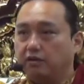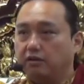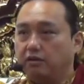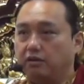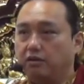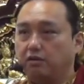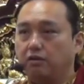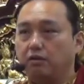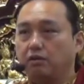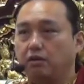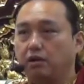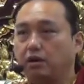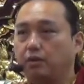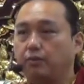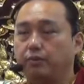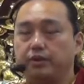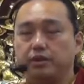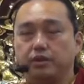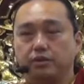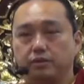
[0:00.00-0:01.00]
Or are
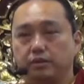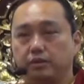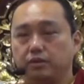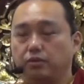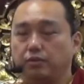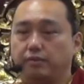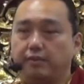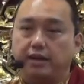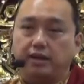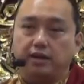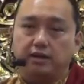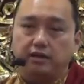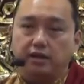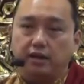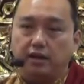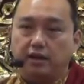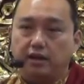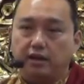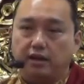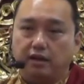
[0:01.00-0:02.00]
we going to
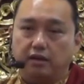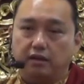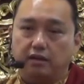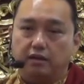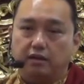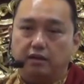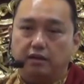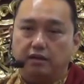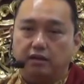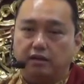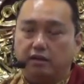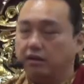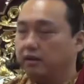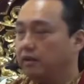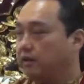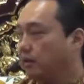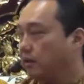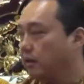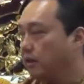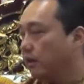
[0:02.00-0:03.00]
meditate and
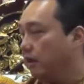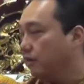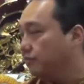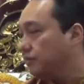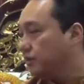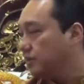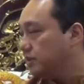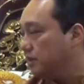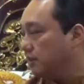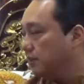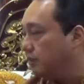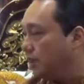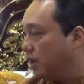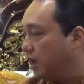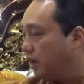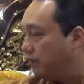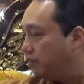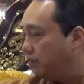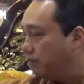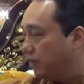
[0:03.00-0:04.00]
after some
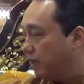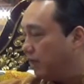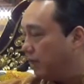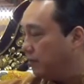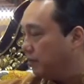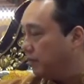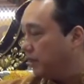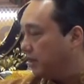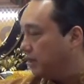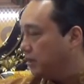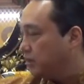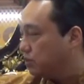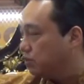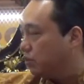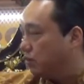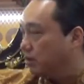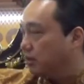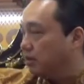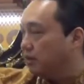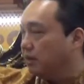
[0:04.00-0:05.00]
time become like this
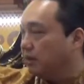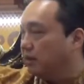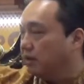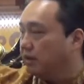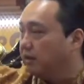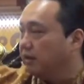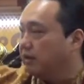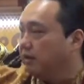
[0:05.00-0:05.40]
water?